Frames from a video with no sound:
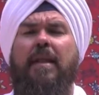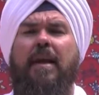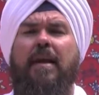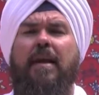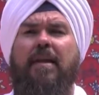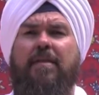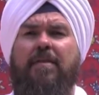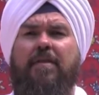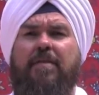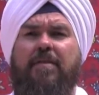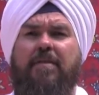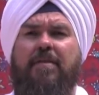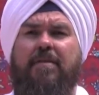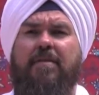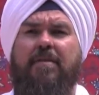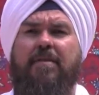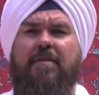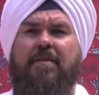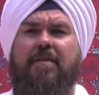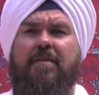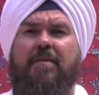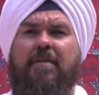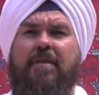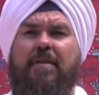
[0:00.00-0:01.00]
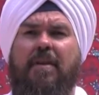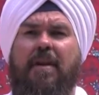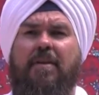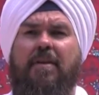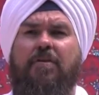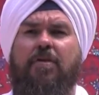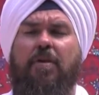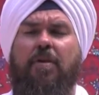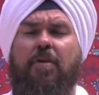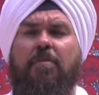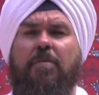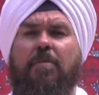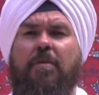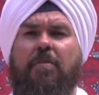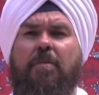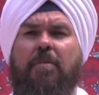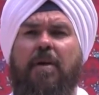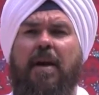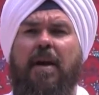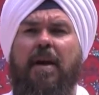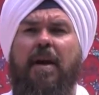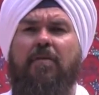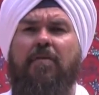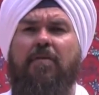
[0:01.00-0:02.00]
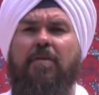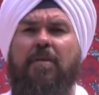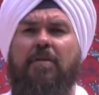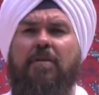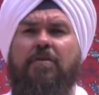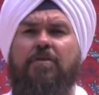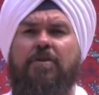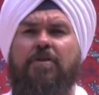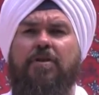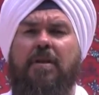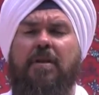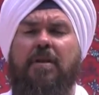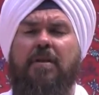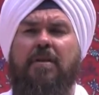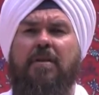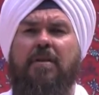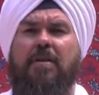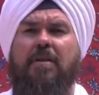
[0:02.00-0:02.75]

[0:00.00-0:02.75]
this in terms of my evolution.